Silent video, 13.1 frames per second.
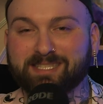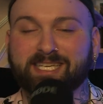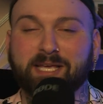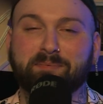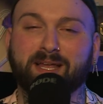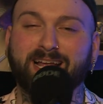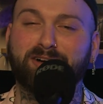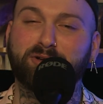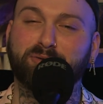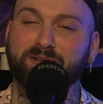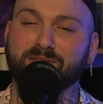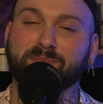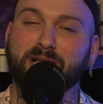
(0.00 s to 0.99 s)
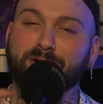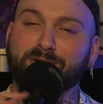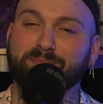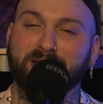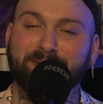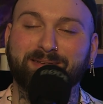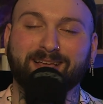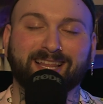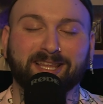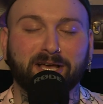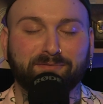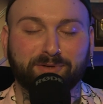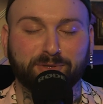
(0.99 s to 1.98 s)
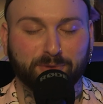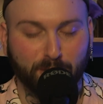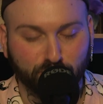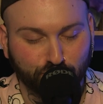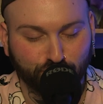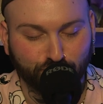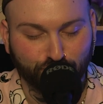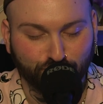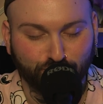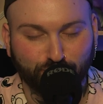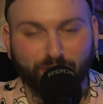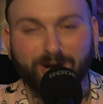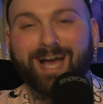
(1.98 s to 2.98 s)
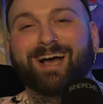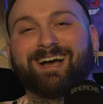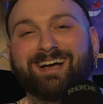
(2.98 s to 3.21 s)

Let's keep that algorithm going, baby. I love you. Mwah.